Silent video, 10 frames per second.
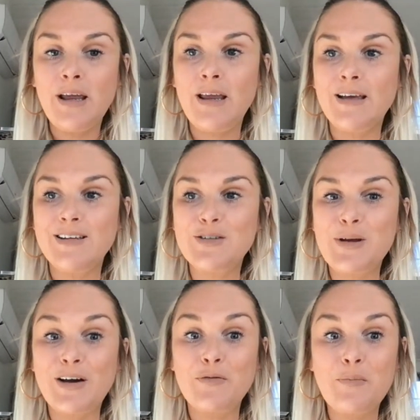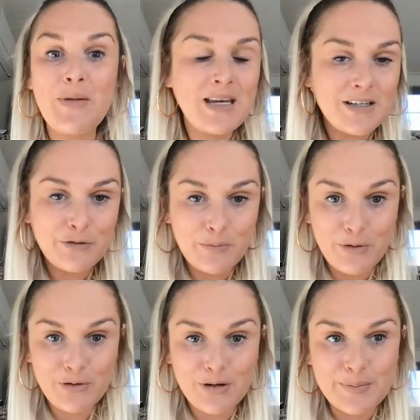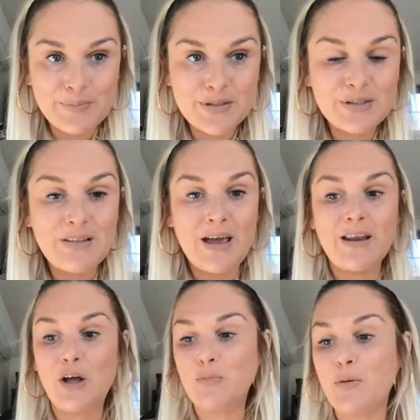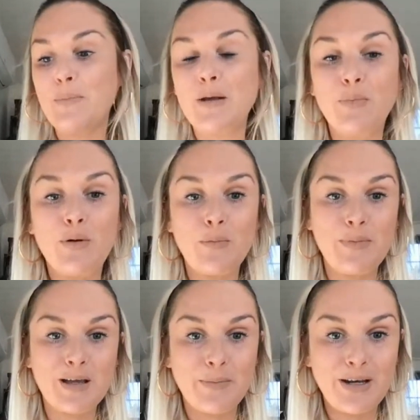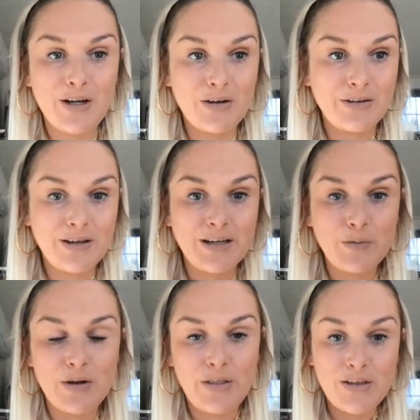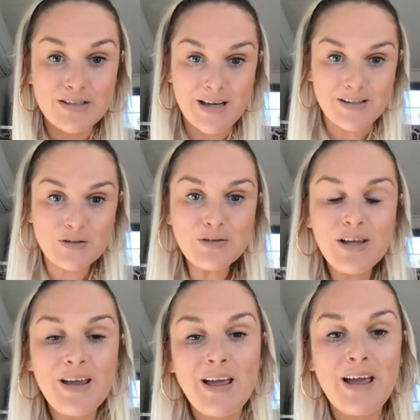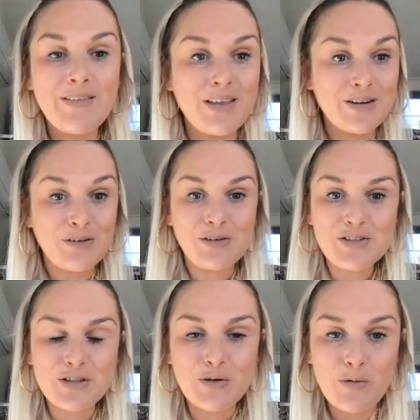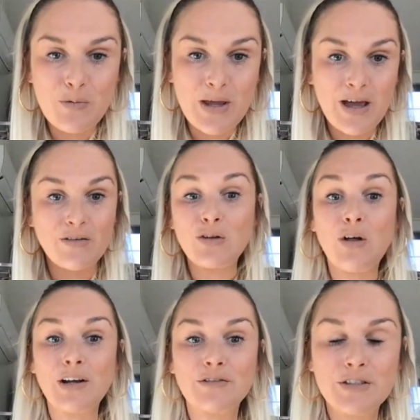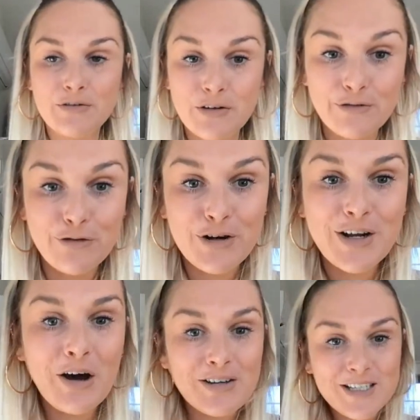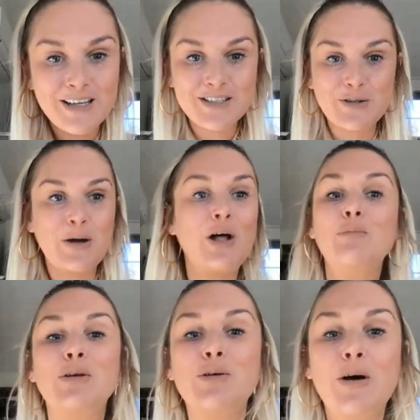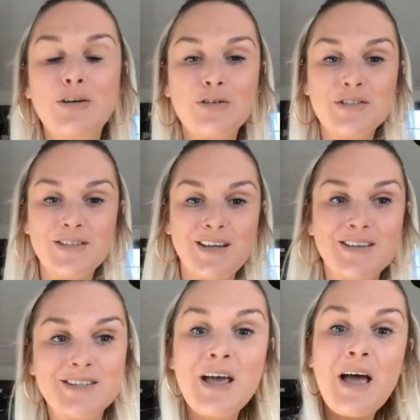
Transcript: And we have many different programs that help people make money online with Zazzle. And then also, we have a lot of different free content to help you understand